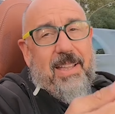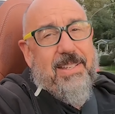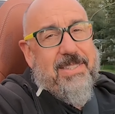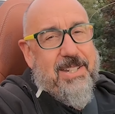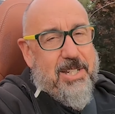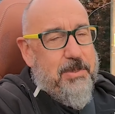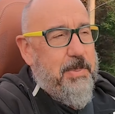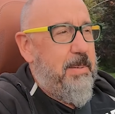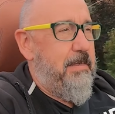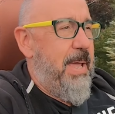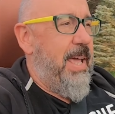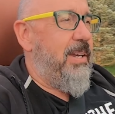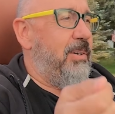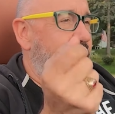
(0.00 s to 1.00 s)
a 6-speed
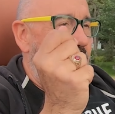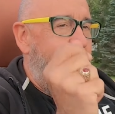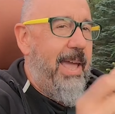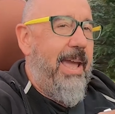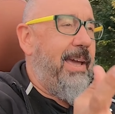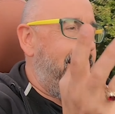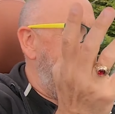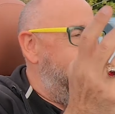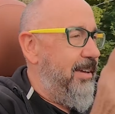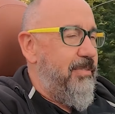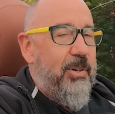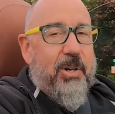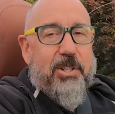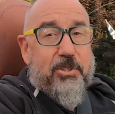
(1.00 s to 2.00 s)
manual and
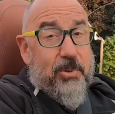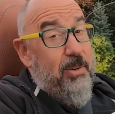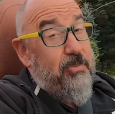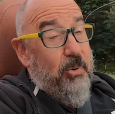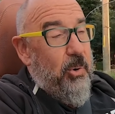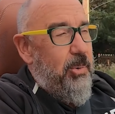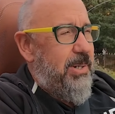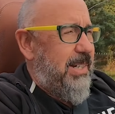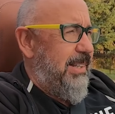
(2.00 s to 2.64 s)
a very straightforward